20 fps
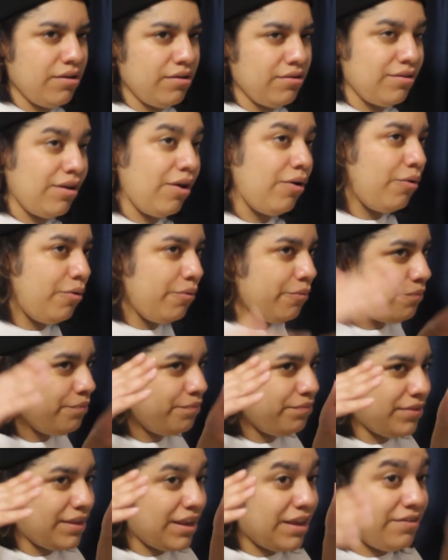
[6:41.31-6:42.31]
So
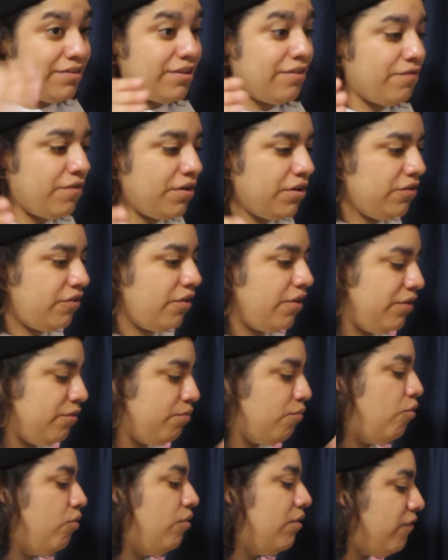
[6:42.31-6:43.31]
it's different, so it's
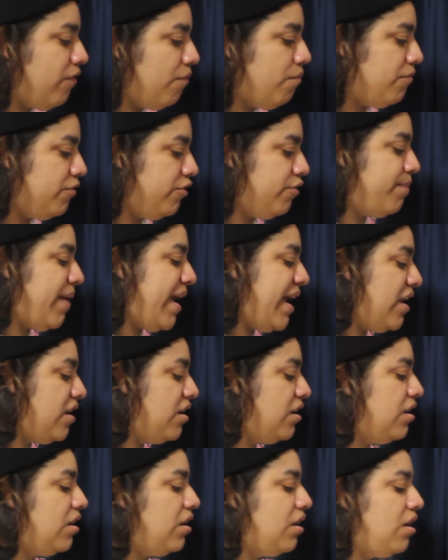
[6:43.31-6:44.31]
more from
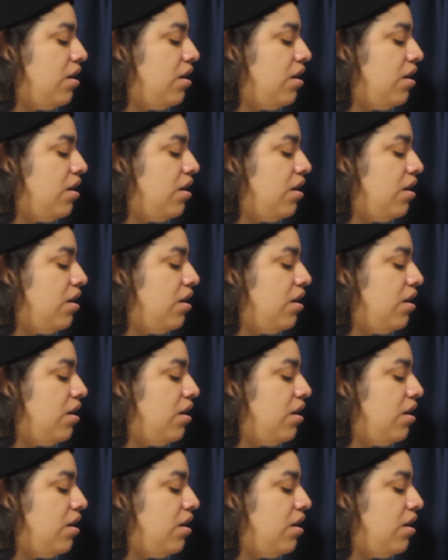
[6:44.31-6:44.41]
Spain.